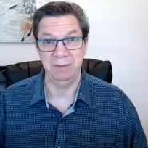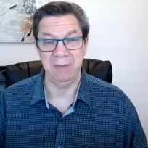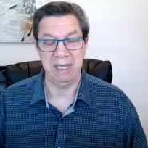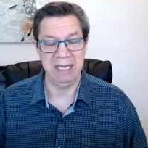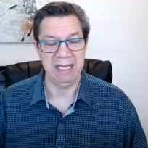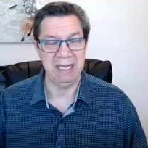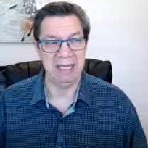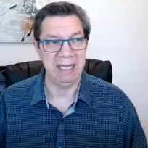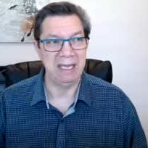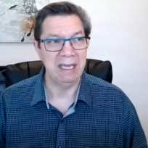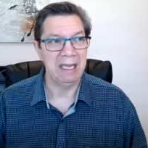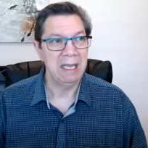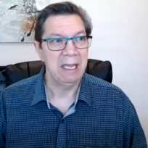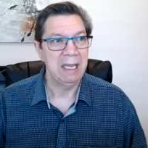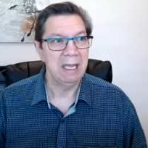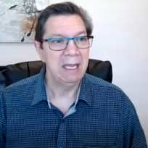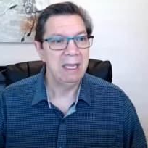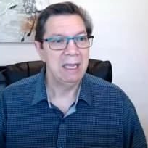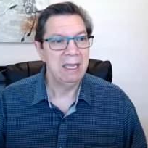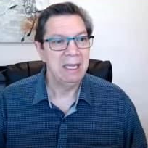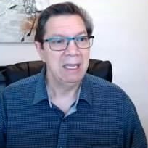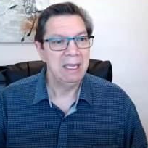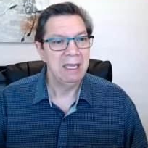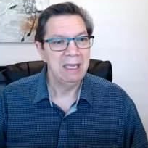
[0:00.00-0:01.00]
me,
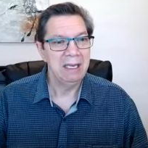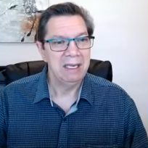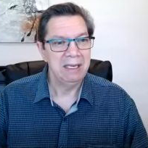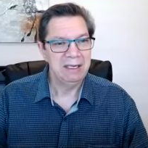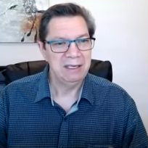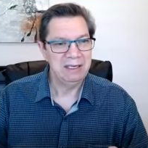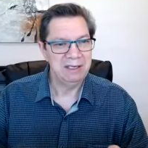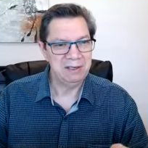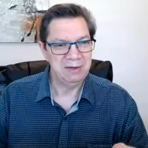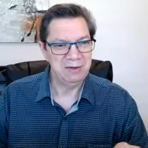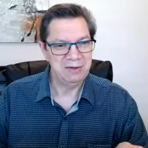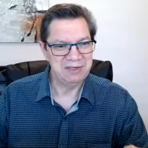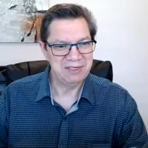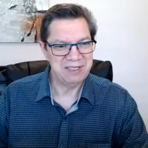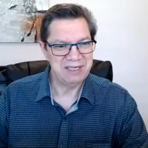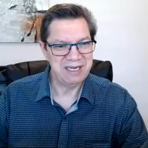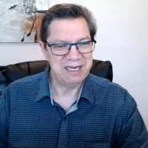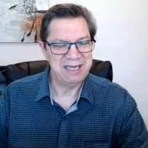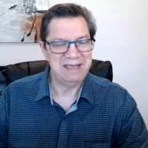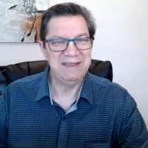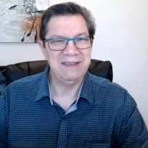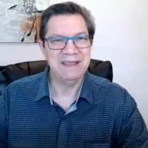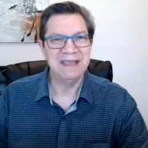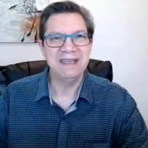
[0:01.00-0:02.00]
you
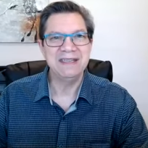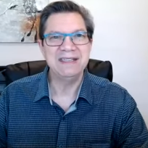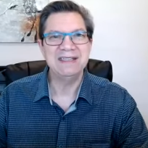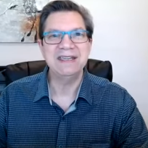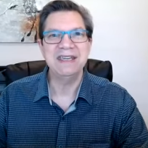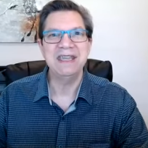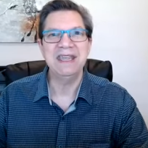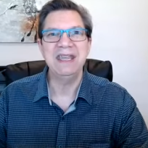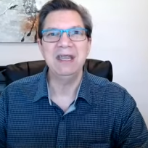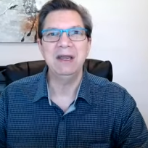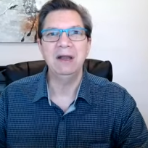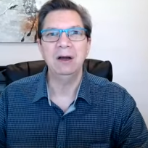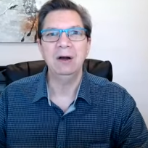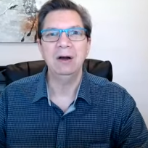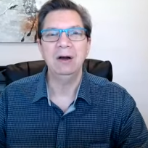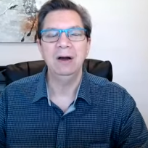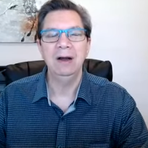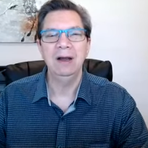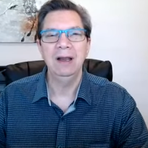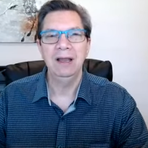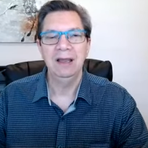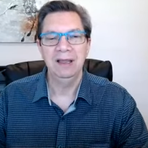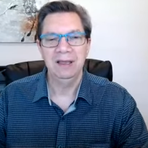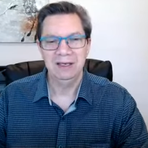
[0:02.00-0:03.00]
see this here?
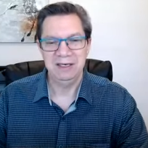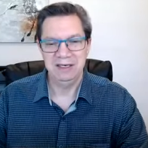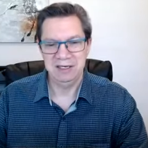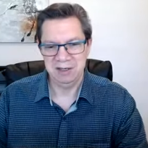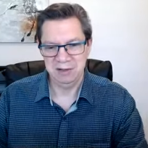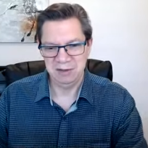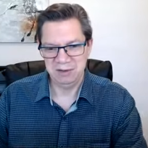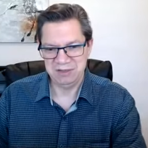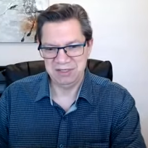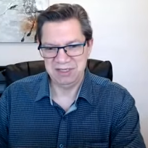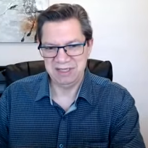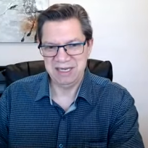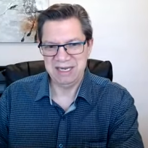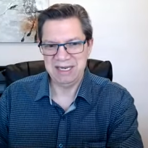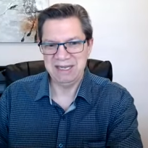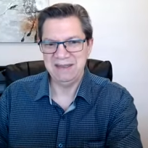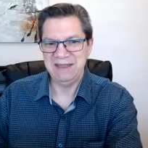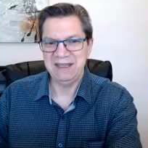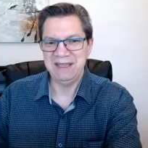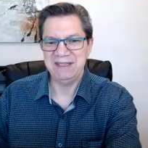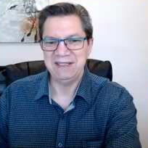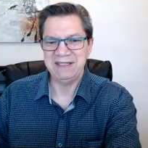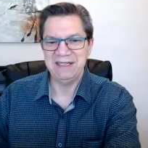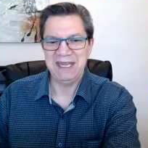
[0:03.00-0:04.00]
Do you see
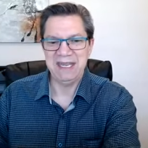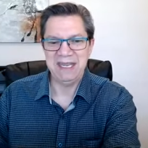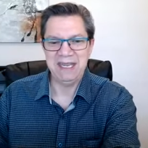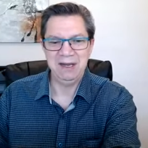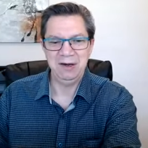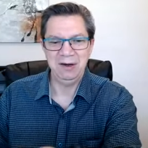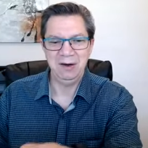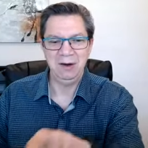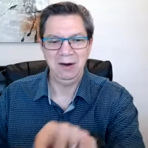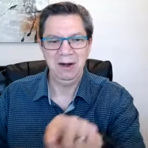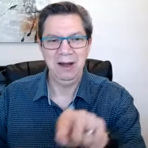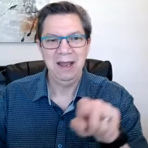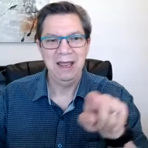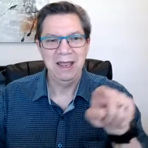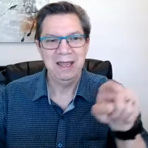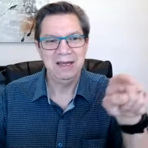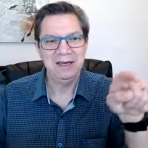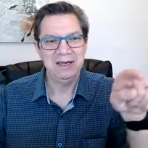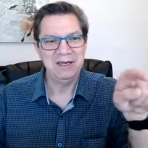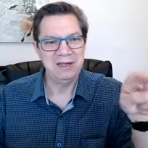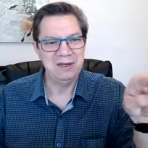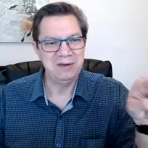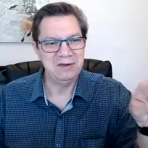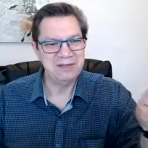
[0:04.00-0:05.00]
this here?
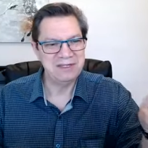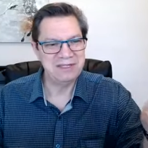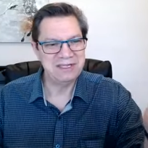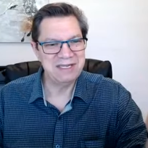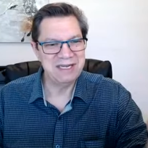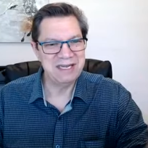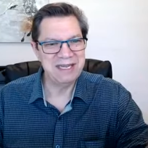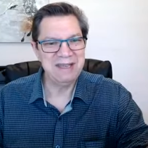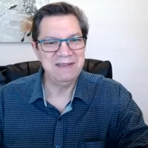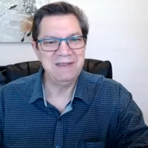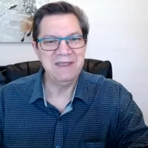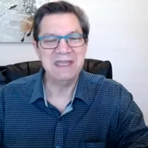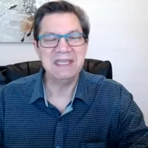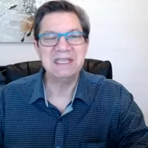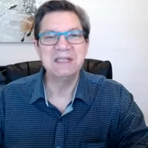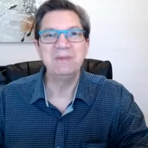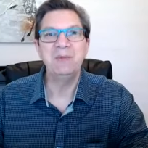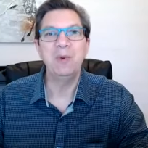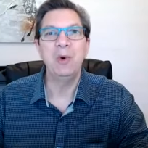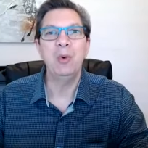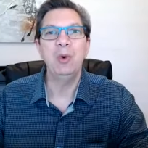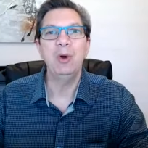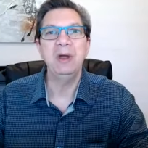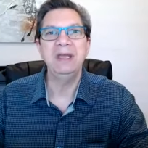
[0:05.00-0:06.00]
Do you see this
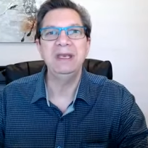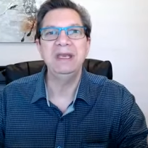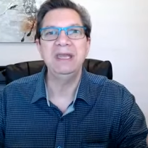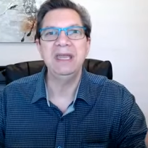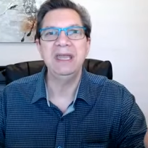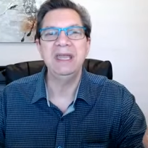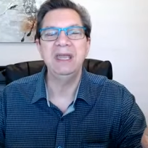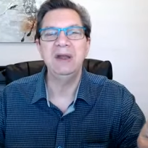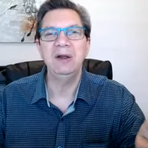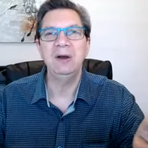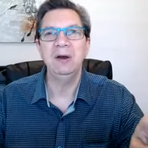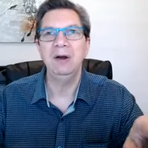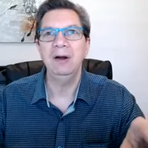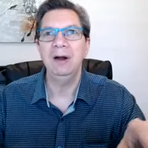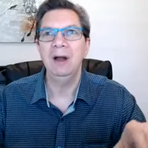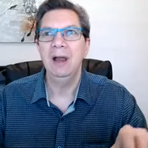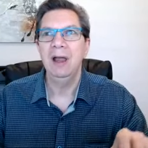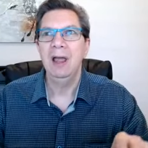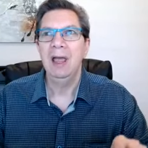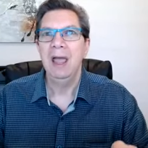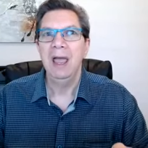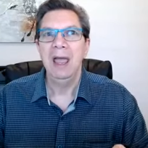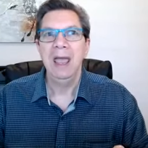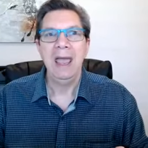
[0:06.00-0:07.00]
point here?
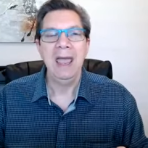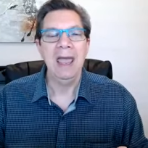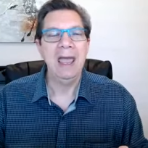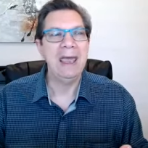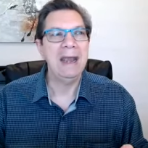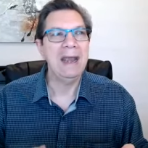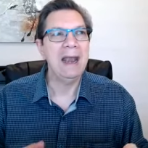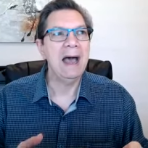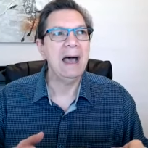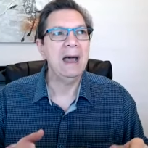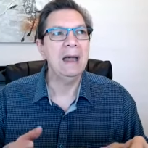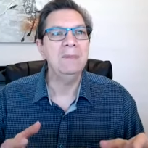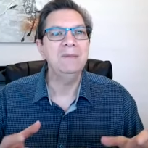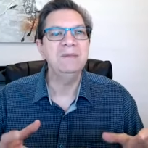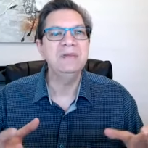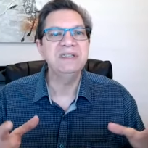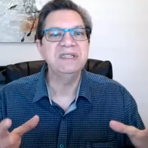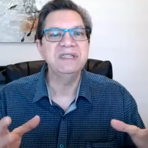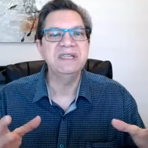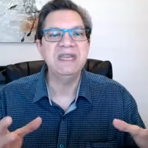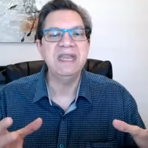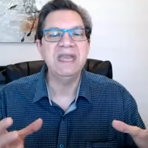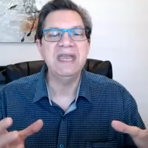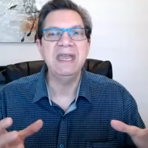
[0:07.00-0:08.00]
And I'm
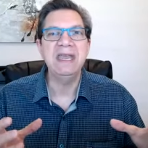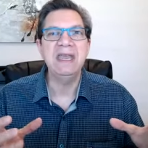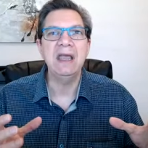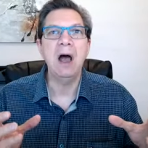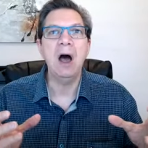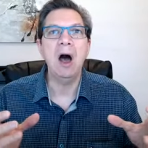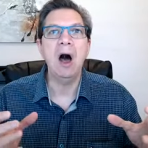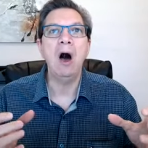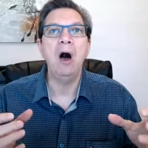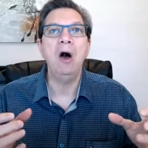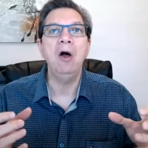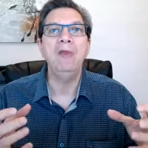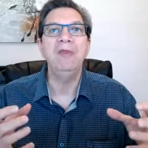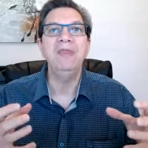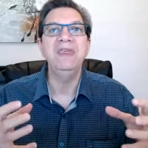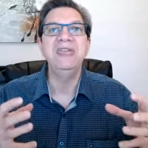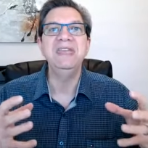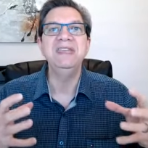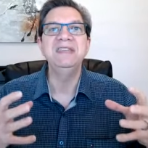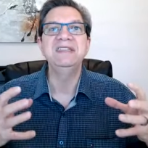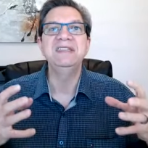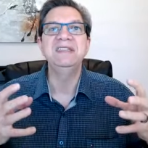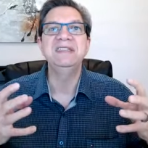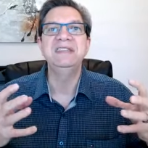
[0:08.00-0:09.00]
seeing all
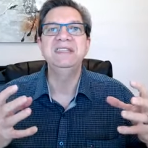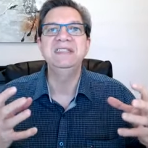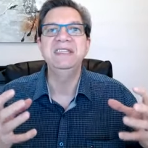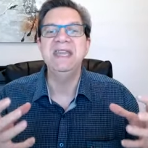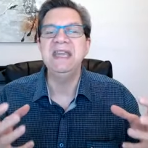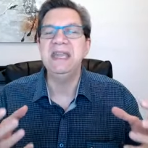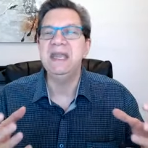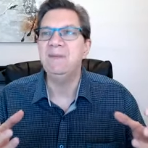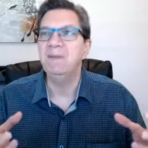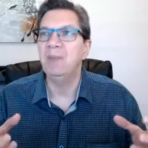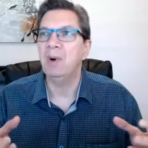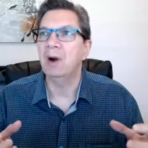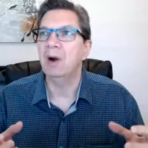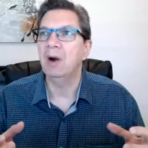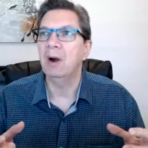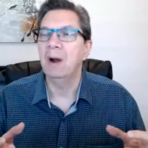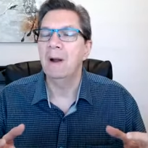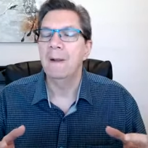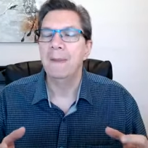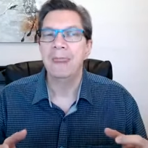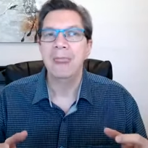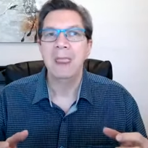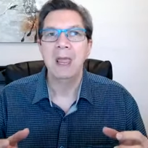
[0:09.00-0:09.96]
these deeper